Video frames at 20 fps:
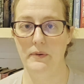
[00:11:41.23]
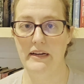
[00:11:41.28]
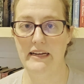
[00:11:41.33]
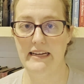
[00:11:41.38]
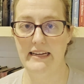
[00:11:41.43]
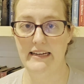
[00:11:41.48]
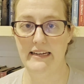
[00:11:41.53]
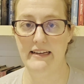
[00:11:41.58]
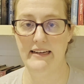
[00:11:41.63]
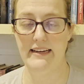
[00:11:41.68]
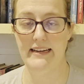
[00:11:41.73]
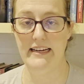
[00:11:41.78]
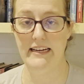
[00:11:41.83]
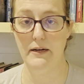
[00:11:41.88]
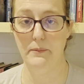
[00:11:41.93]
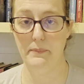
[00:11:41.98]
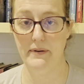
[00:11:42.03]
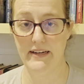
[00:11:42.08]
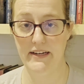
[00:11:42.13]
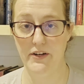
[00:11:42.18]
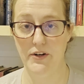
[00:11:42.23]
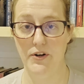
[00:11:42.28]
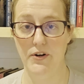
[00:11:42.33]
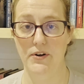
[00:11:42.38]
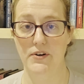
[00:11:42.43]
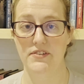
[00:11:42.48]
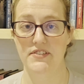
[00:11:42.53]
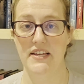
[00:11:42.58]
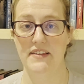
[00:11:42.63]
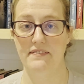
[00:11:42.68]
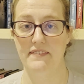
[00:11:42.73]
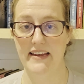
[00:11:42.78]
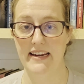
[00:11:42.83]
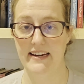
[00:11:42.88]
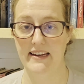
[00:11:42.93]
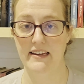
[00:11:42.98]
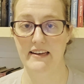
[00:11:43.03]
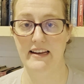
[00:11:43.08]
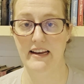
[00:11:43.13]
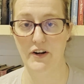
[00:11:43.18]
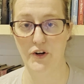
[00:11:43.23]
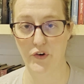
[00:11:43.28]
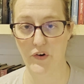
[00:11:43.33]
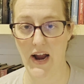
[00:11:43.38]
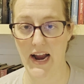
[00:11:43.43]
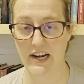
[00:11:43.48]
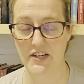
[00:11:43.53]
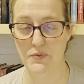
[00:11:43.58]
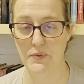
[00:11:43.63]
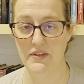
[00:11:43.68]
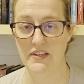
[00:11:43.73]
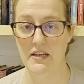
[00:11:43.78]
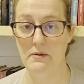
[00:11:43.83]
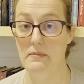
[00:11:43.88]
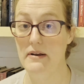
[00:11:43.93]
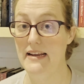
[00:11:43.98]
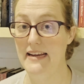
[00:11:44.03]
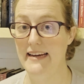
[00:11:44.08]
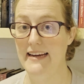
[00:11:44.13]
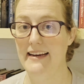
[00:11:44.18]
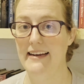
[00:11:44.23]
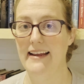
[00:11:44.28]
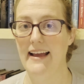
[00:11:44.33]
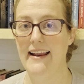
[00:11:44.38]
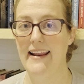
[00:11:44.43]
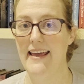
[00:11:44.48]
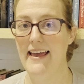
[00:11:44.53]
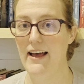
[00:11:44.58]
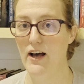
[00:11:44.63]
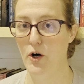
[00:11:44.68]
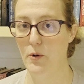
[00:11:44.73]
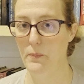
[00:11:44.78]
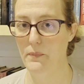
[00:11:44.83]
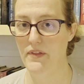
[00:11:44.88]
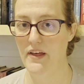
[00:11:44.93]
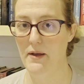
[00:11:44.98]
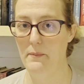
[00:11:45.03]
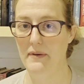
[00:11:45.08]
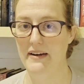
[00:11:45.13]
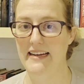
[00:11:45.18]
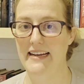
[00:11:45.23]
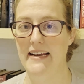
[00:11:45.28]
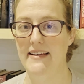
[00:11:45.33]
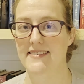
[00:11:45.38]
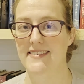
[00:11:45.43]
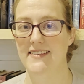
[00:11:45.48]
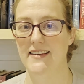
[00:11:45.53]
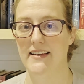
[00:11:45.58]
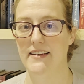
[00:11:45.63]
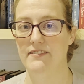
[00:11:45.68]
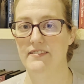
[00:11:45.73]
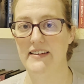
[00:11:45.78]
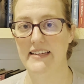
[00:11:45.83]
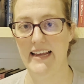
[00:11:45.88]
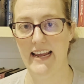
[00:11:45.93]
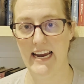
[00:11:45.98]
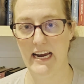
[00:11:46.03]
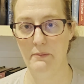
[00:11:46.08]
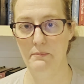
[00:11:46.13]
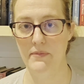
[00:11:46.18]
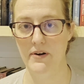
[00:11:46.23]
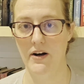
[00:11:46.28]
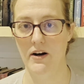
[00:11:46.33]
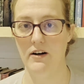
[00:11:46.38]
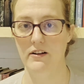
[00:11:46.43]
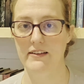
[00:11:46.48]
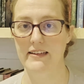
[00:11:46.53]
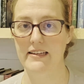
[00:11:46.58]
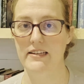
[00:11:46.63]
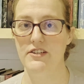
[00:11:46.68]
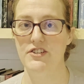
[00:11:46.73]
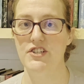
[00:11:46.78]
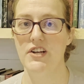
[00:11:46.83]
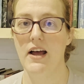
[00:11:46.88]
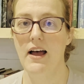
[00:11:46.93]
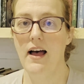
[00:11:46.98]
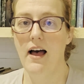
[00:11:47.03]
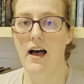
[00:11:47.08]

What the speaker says: he appears and they can interact with him, and he can kind of help them, and he has a lot of game knowledge.